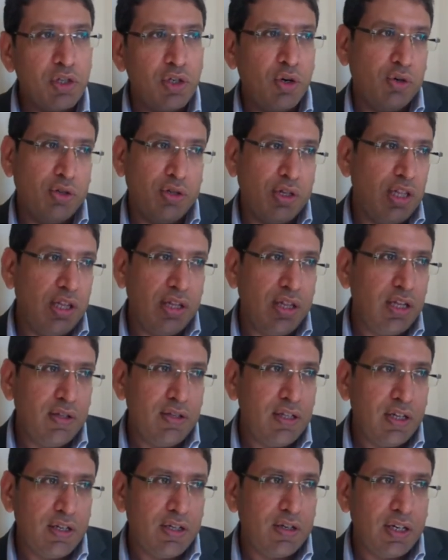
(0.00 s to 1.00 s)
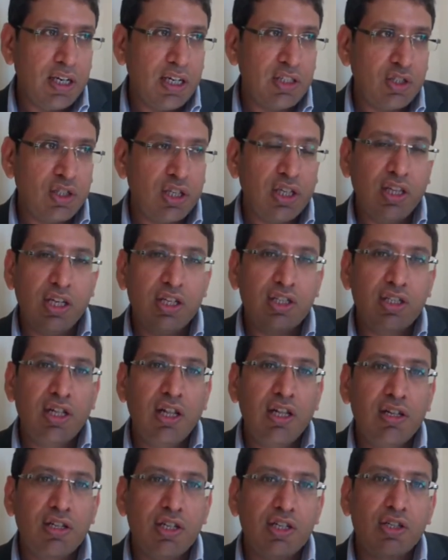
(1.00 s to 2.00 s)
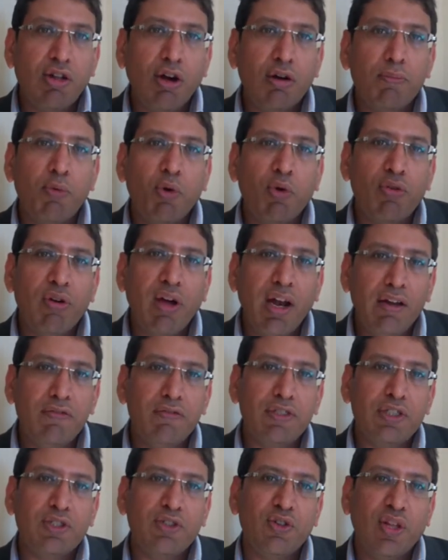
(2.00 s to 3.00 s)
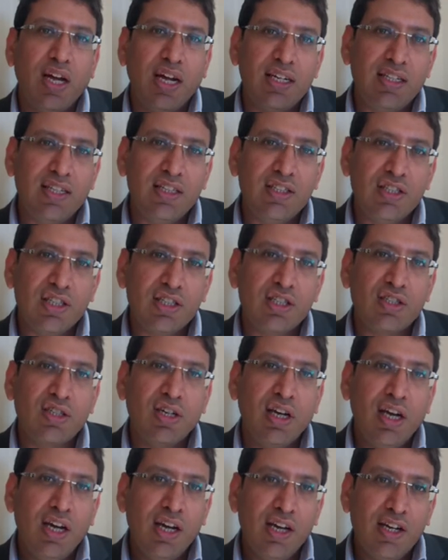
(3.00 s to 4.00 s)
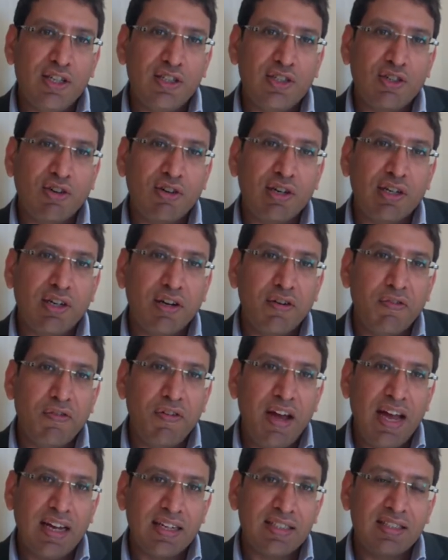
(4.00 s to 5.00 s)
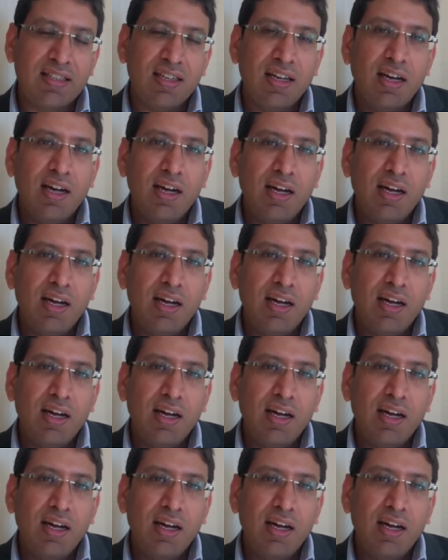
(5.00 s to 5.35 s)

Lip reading: there's a lot more relevance to that than just historical facts,